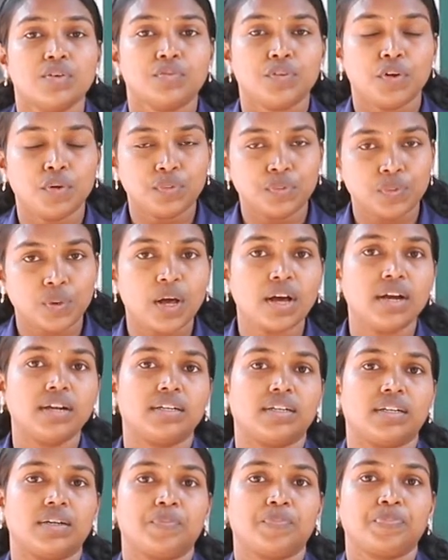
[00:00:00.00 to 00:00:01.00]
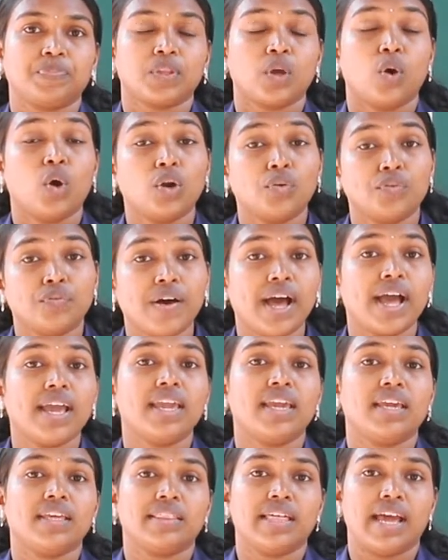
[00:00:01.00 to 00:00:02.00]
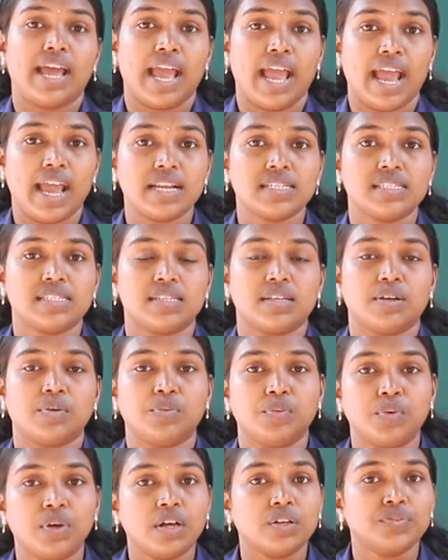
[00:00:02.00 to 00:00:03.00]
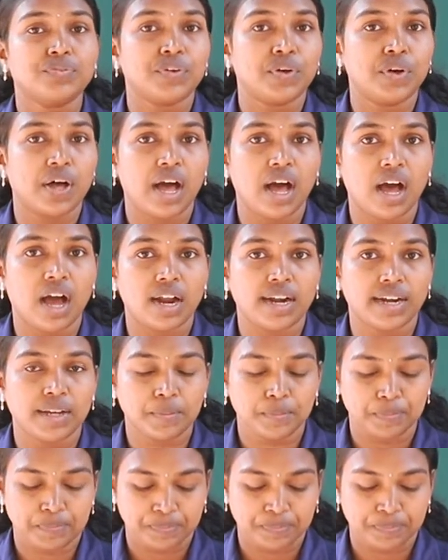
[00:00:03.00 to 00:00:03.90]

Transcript: For what or why the ants work for hard?